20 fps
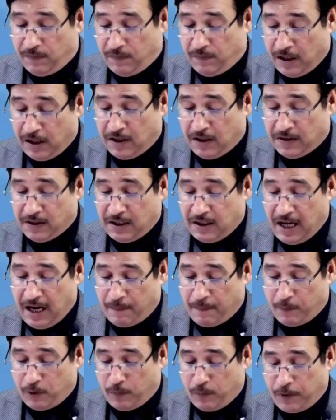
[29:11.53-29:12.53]
It is an
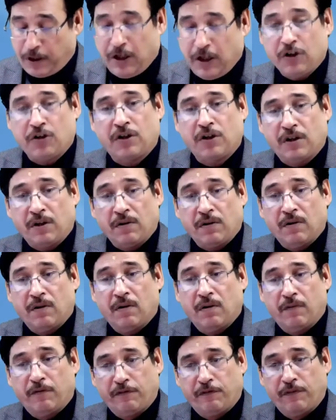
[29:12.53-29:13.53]
appropriation.
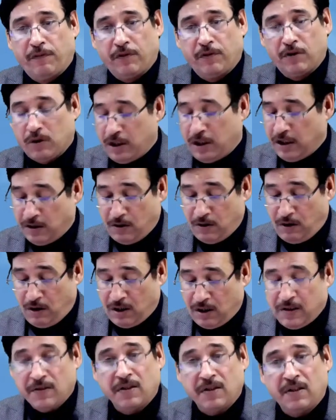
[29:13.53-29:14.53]
So it is not
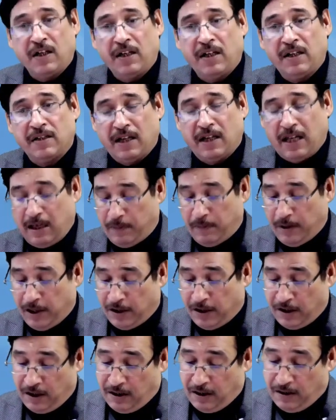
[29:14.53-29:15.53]
considered as a liability.